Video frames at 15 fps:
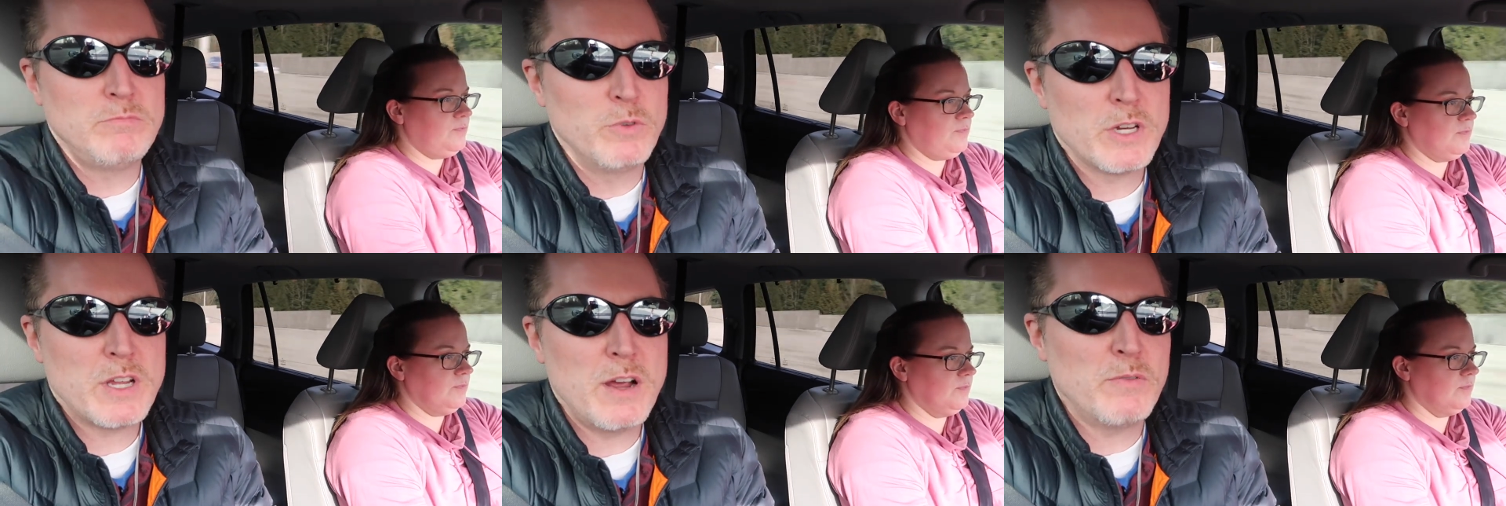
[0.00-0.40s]

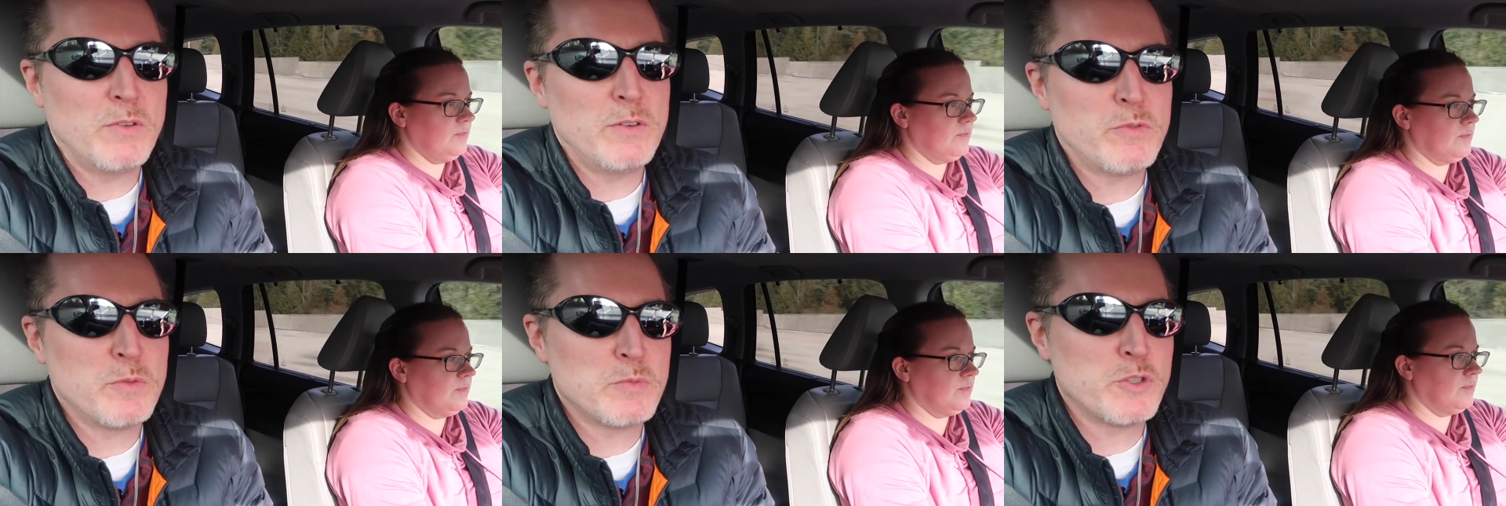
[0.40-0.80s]

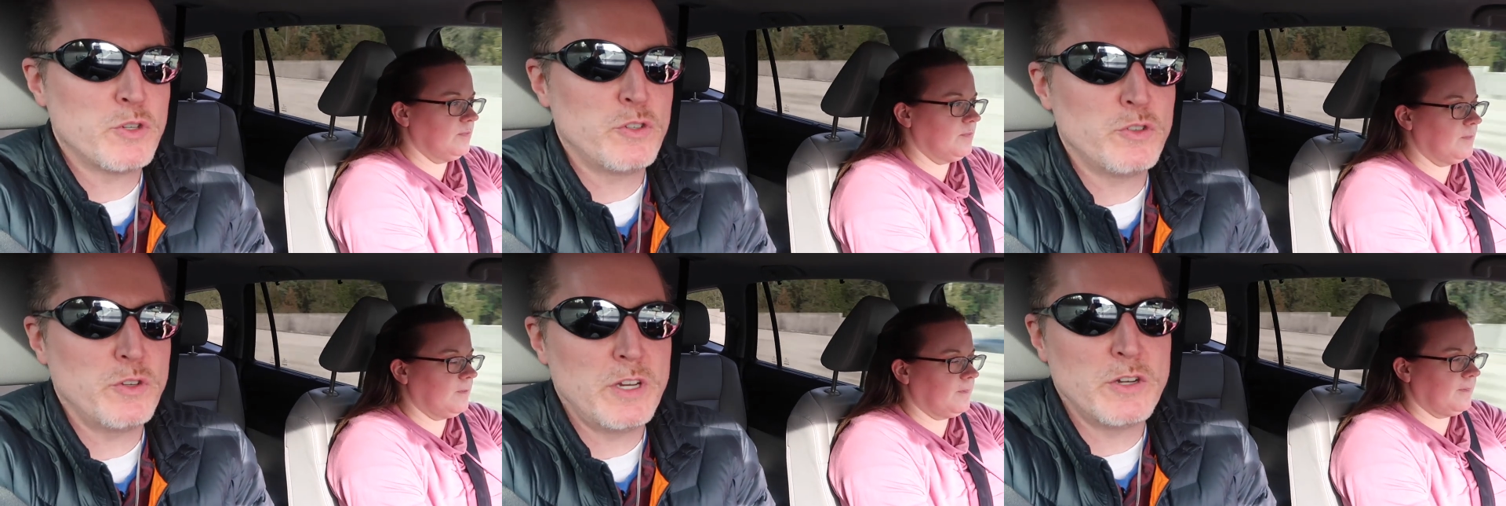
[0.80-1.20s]
Speaker 1: recovering from
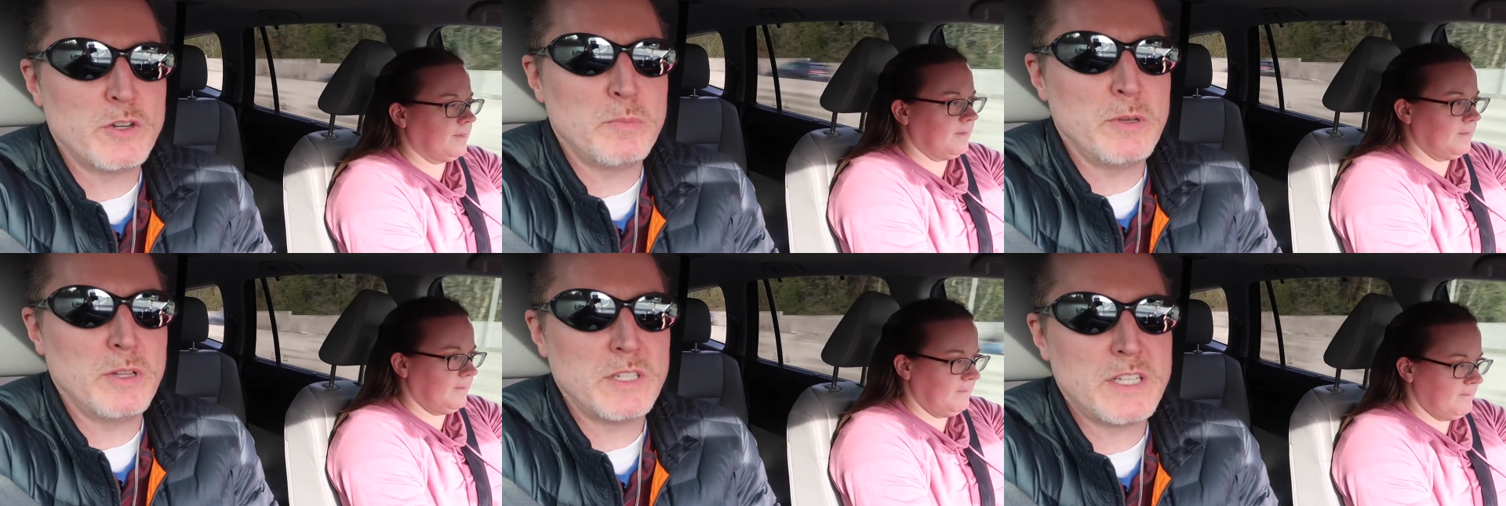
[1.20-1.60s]
surgery or
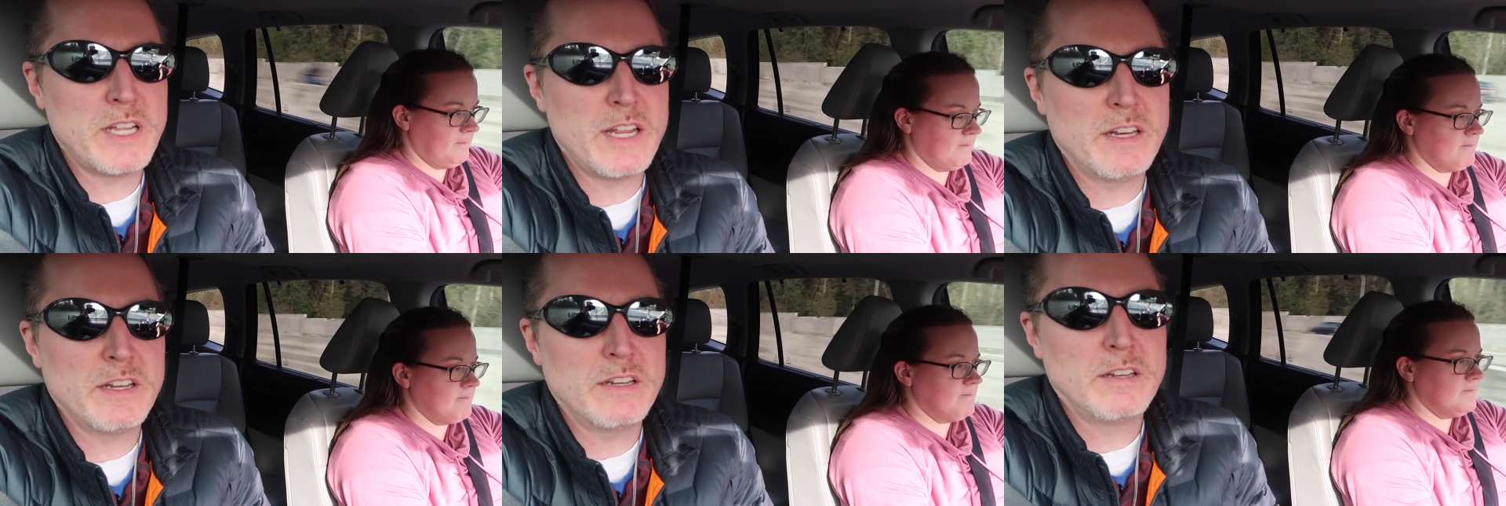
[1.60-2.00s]

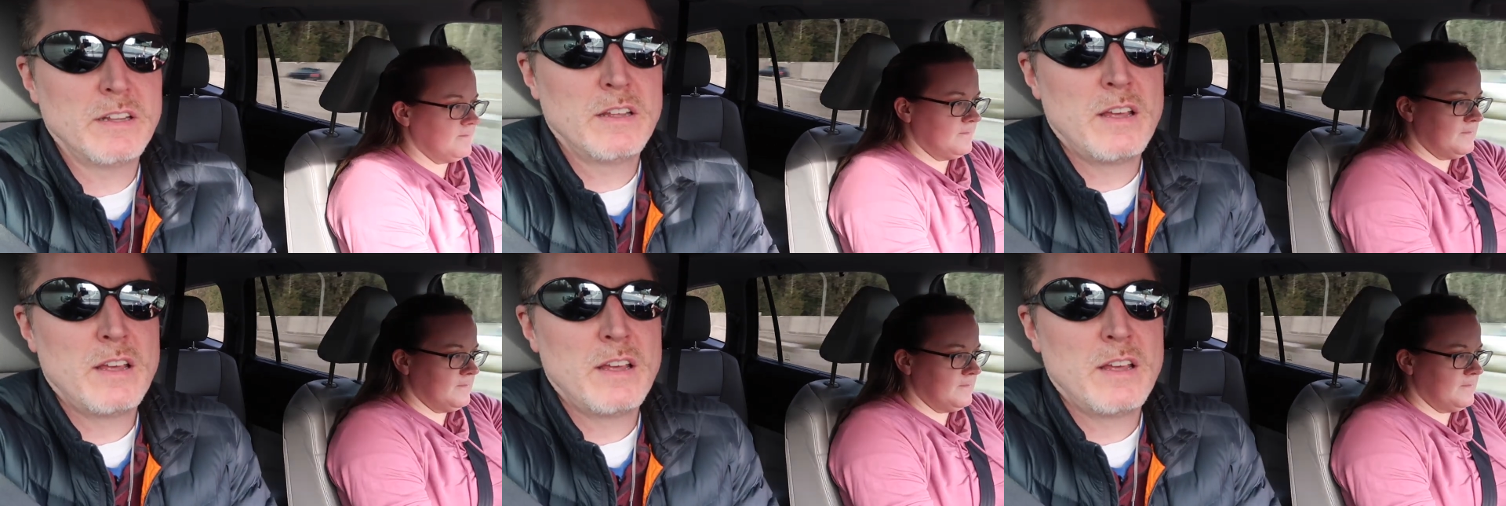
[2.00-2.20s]
debilitated